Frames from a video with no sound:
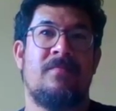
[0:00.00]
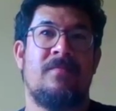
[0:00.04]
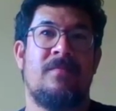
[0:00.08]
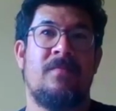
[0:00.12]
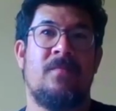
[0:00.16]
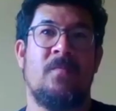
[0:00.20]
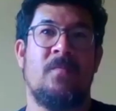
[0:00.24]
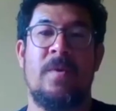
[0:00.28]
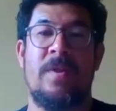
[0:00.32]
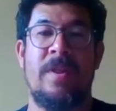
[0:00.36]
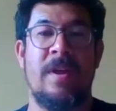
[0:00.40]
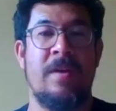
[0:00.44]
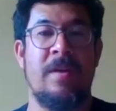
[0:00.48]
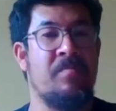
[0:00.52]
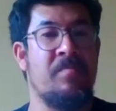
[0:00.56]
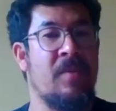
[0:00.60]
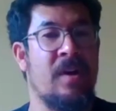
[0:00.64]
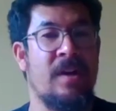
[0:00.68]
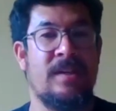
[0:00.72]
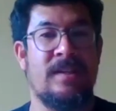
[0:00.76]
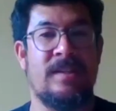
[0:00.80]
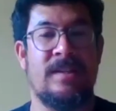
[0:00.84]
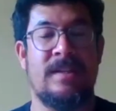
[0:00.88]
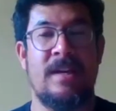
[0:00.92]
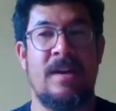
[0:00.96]
within
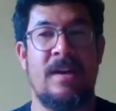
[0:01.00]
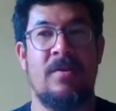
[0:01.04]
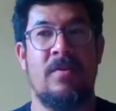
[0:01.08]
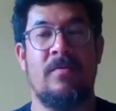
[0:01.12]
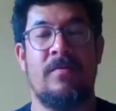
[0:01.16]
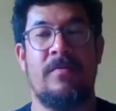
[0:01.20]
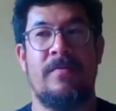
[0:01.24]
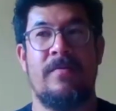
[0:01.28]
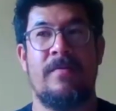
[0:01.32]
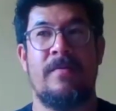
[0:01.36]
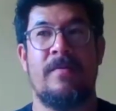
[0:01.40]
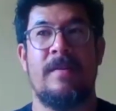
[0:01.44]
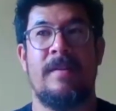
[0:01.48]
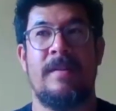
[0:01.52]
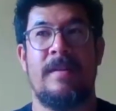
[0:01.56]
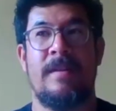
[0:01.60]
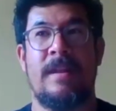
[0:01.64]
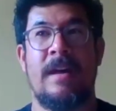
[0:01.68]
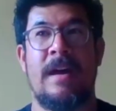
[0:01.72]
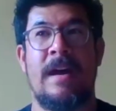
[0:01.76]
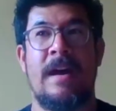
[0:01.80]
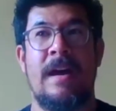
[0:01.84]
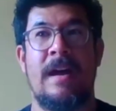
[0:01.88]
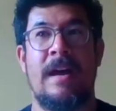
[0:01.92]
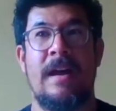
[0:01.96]
myself
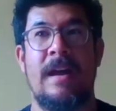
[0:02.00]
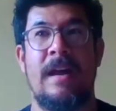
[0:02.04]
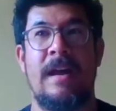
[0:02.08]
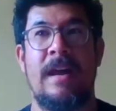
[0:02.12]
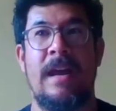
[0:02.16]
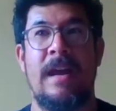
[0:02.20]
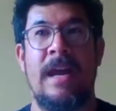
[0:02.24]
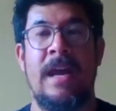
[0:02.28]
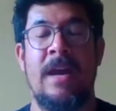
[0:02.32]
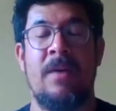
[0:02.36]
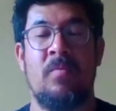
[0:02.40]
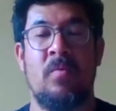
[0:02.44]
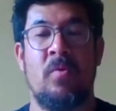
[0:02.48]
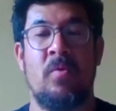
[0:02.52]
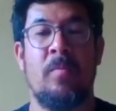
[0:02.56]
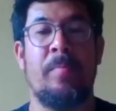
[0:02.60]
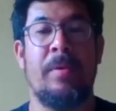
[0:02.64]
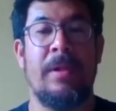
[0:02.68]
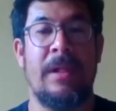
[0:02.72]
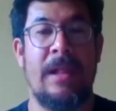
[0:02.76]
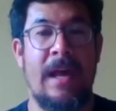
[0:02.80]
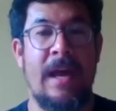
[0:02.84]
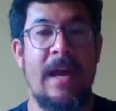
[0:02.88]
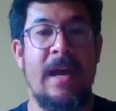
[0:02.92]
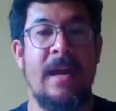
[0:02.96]
that it will
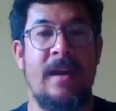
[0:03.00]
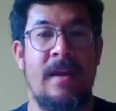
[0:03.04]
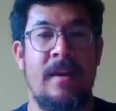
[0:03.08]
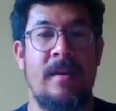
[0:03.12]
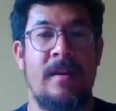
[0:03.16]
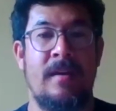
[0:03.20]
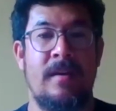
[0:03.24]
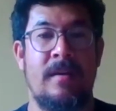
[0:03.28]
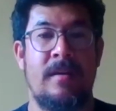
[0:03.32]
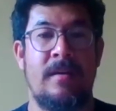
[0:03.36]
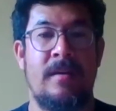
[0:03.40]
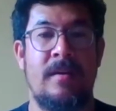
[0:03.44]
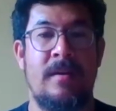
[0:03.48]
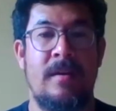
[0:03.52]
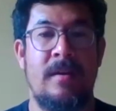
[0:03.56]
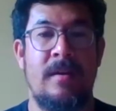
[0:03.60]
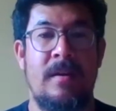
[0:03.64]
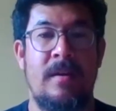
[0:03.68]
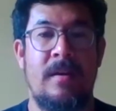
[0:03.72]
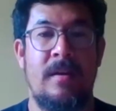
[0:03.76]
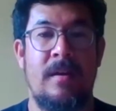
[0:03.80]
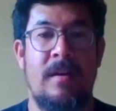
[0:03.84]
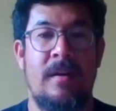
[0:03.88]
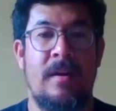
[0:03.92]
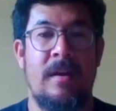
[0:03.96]
play.
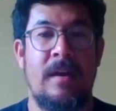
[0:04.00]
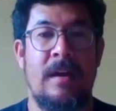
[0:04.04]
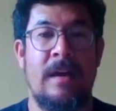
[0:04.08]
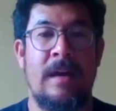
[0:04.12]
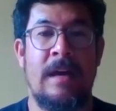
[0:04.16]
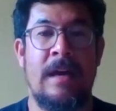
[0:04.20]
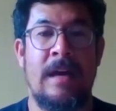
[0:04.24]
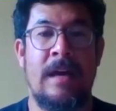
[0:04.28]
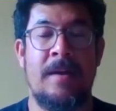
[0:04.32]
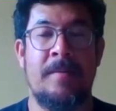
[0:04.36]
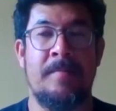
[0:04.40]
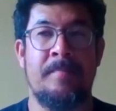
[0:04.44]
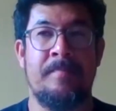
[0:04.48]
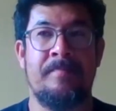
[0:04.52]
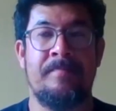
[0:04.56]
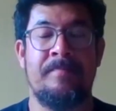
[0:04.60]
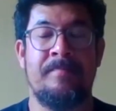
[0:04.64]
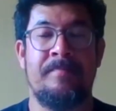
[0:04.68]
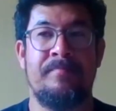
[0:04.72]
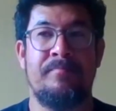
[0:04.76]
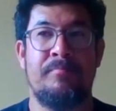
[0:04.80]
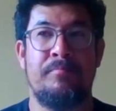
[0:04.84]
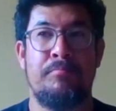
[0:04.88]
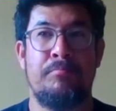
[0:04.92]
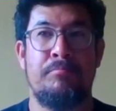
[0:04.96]

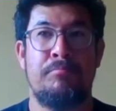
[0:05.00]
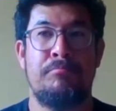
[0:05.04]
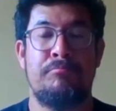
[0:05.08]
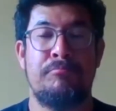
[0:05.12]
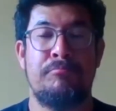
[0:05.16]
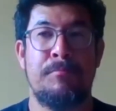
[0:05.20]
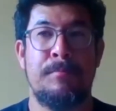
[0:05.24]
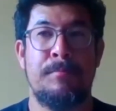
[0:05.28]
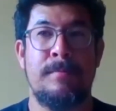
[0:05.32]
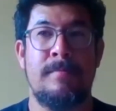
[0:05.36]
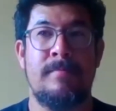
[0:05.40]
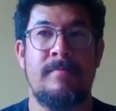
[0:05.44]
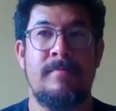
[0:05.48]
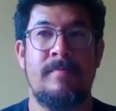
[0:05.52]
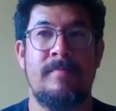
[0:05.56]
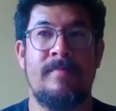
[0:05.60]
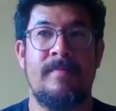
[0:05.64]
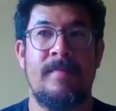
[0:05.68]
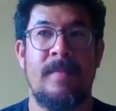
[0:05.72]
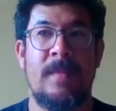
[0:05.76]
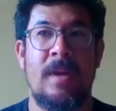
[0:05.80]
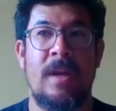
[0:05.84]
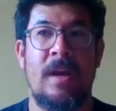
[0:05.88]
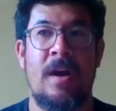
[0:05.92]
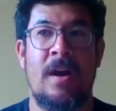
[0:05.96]
Um,
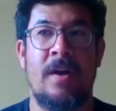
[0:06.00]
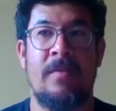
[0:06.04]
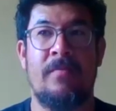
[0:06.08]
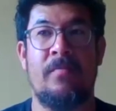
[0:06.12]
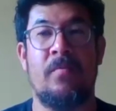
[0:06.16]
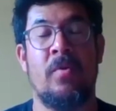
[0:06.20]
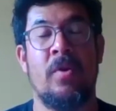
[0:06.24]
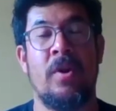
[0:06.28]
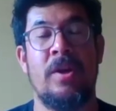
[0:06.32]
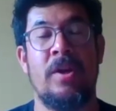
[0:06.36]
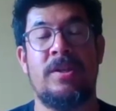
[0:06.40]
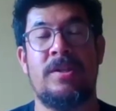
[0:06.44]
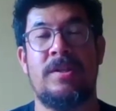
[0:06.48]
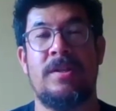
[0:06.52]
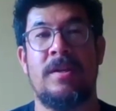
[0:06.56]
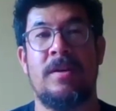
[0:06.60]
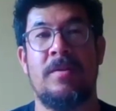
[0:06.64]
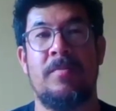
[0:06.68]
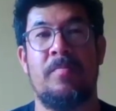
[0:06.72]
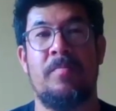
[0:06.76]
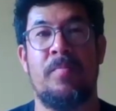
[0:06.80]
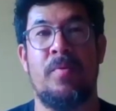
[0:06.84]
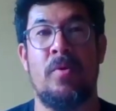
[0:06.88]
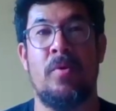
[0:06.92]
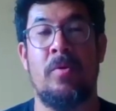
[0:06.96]
I've wanted to
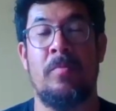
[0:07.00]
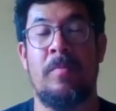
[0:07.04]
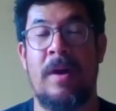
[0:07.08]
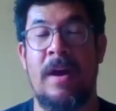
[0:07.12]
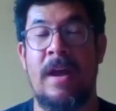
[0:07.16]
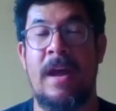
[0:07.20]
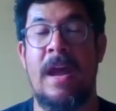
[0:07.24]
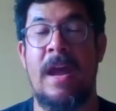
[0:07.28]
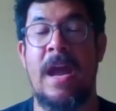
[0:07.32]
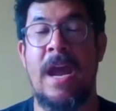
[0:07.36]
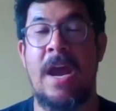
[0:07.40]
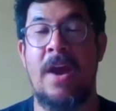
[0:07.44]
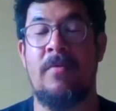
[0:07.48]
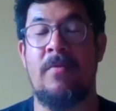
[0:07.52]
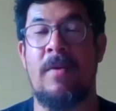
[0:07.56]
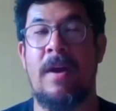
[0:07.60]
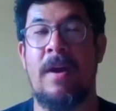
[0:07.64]
pull my hair